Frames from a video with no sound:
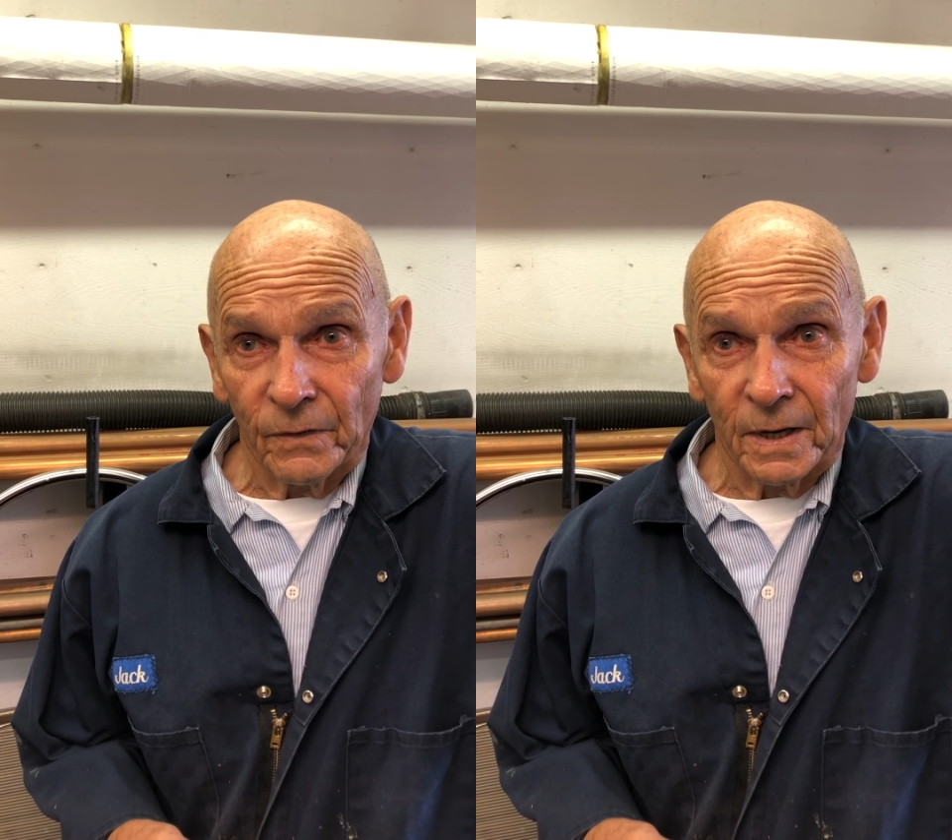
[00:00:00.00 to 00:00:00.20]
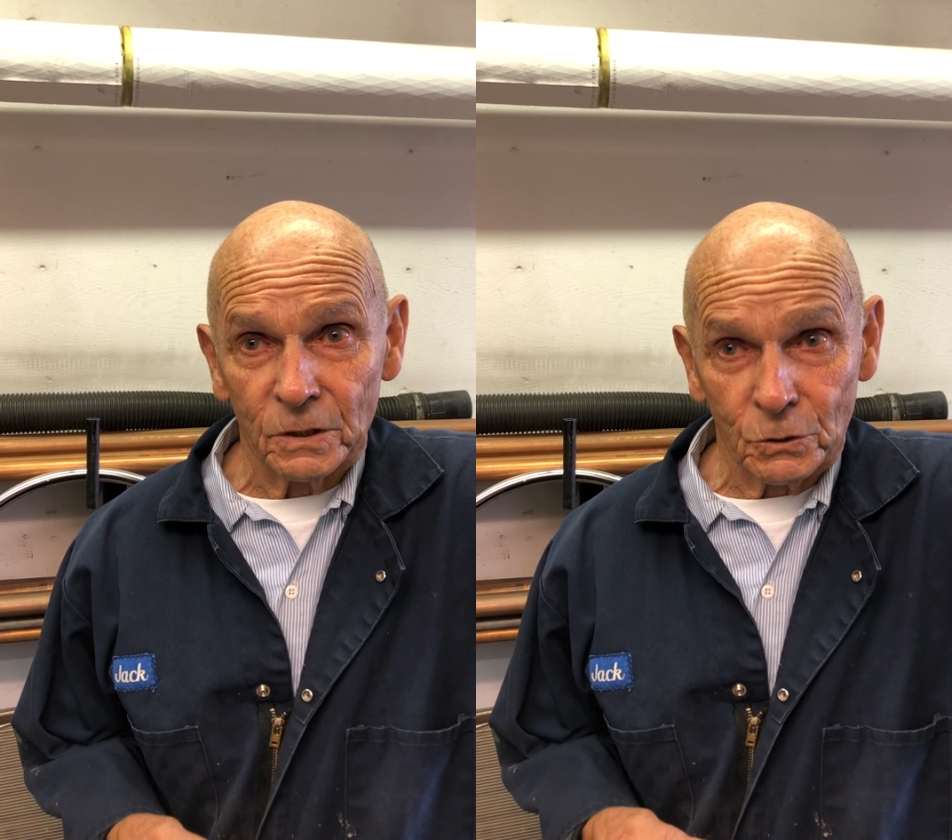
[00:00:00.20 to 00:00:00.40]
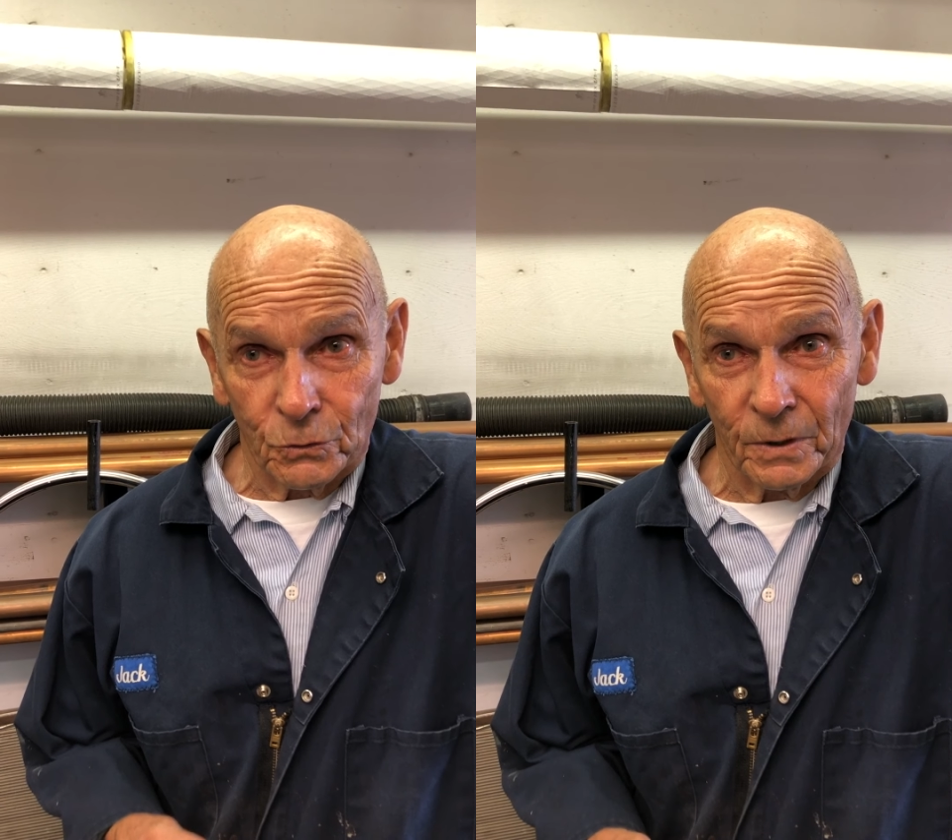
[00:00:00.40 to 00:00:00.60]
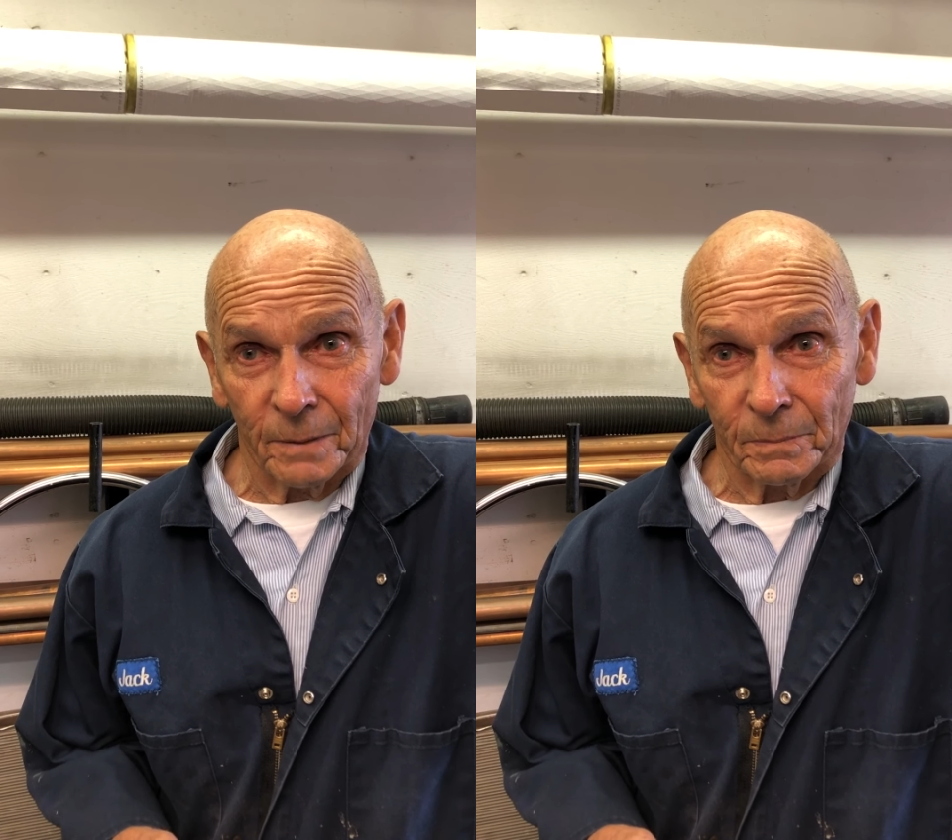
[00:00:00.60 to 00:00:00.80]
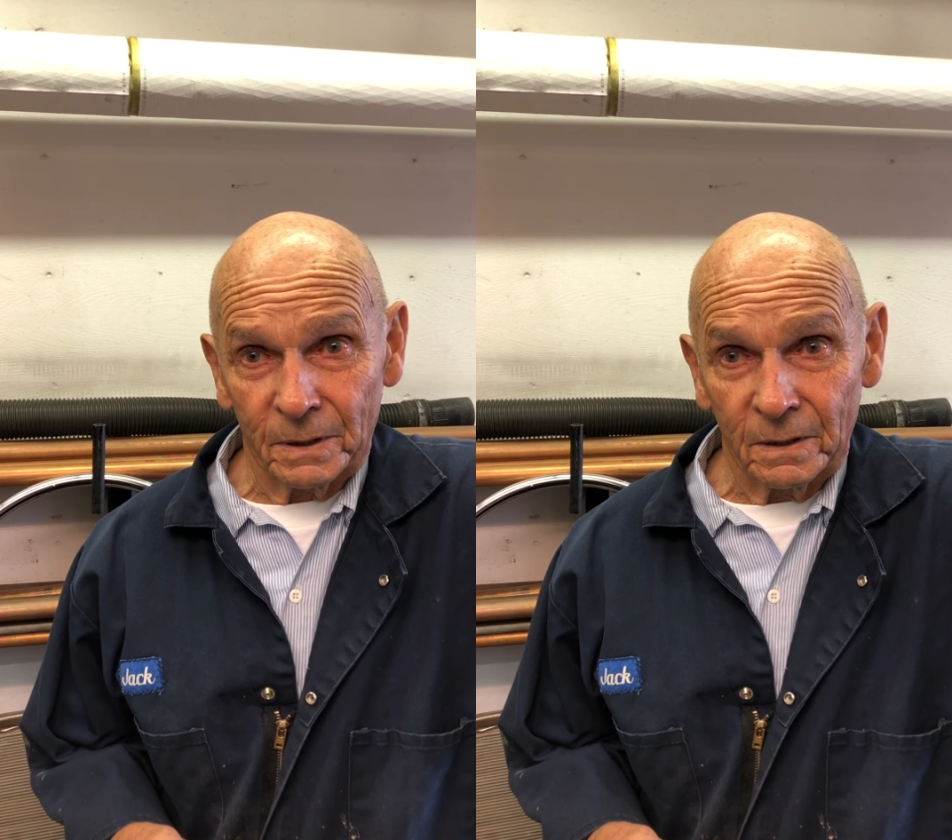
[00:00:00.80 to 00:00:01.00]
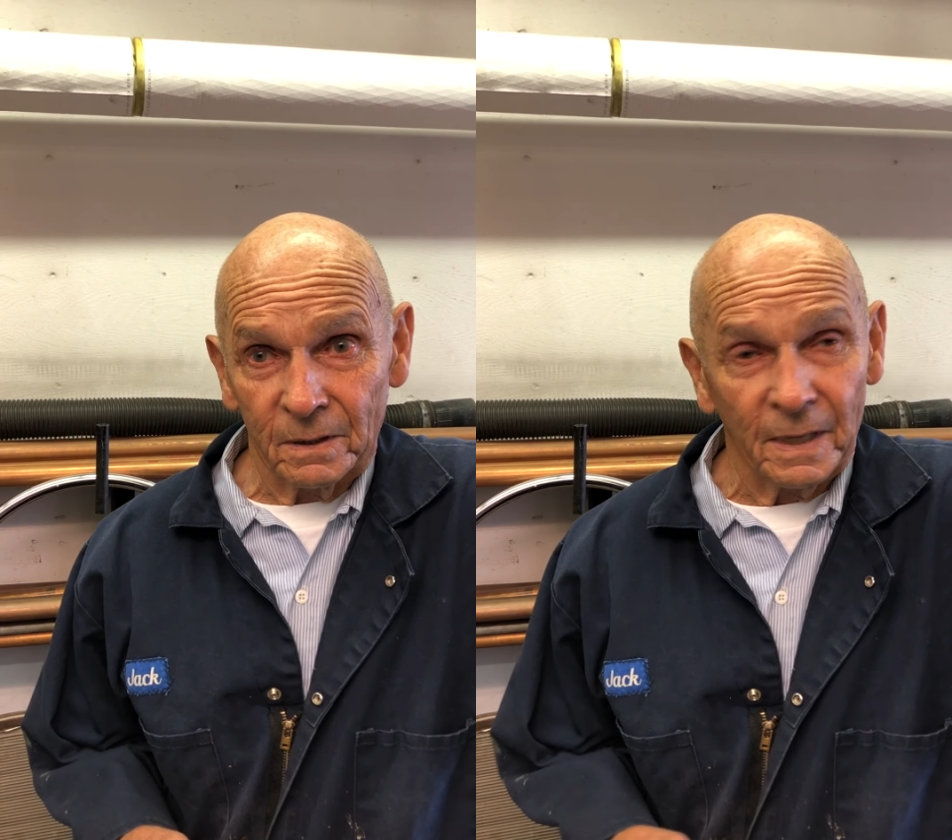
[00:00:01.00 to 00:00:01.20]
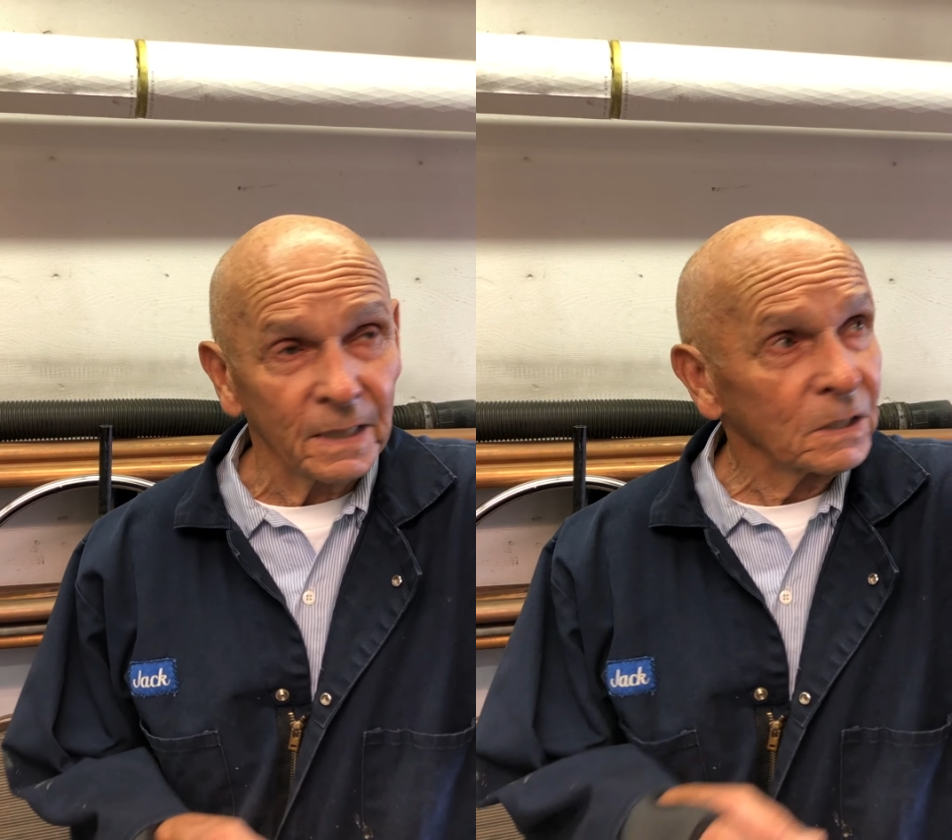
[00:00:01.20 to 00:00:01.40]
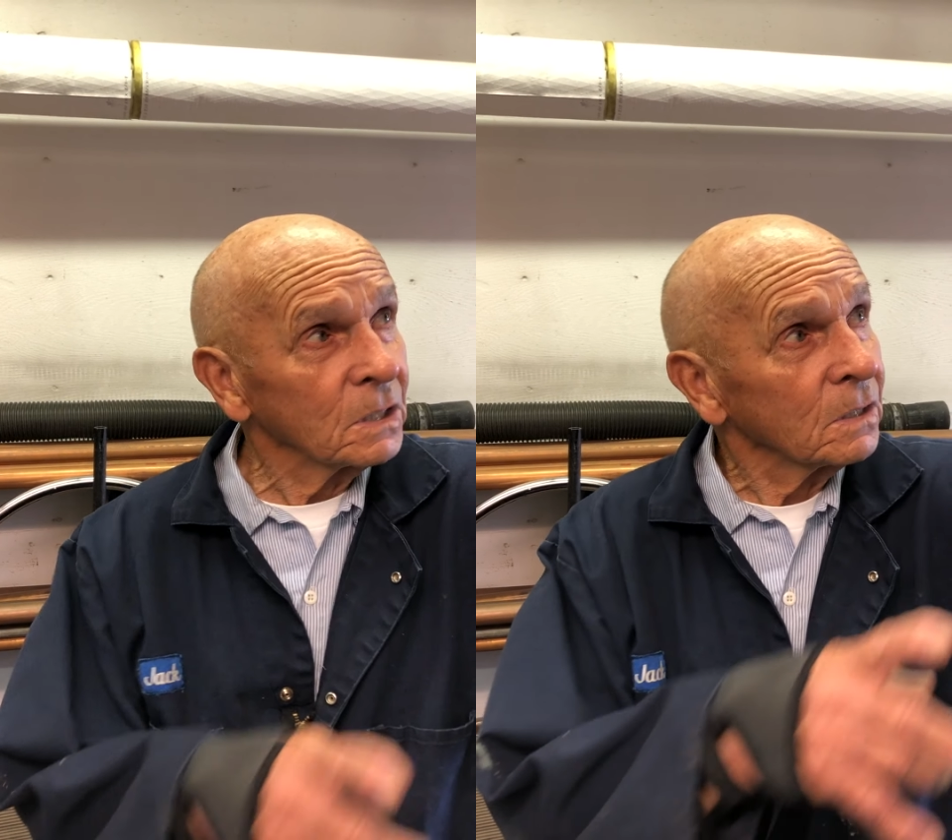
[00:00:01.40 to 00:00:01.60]
has tripped.
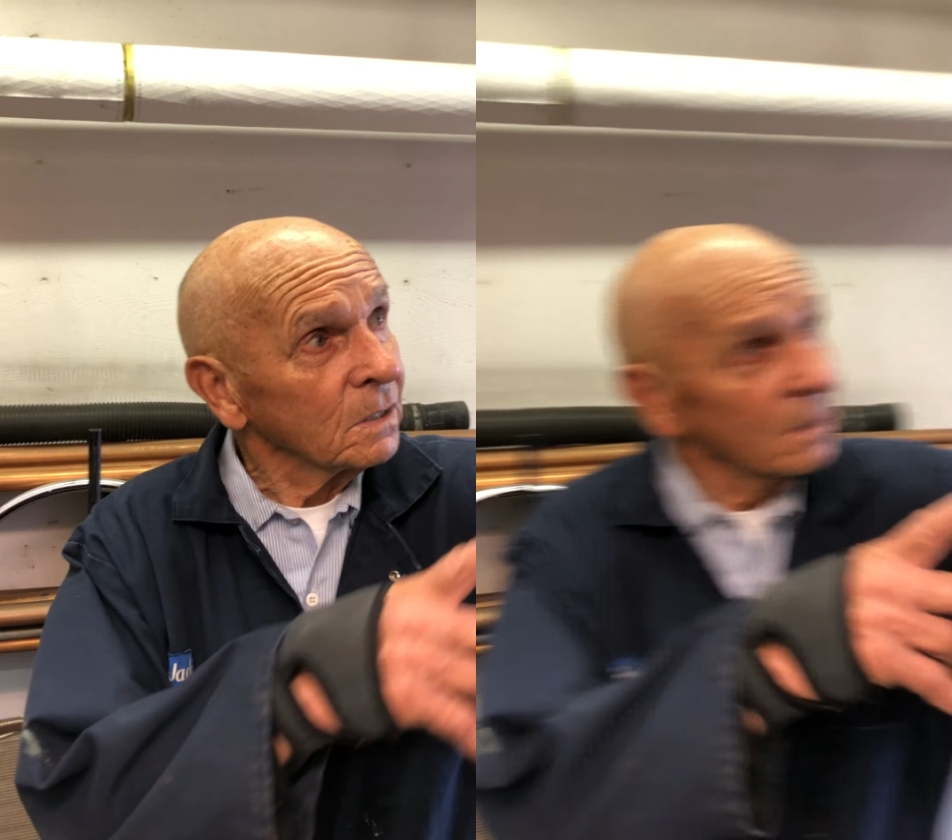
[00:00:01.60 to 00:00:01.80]
That's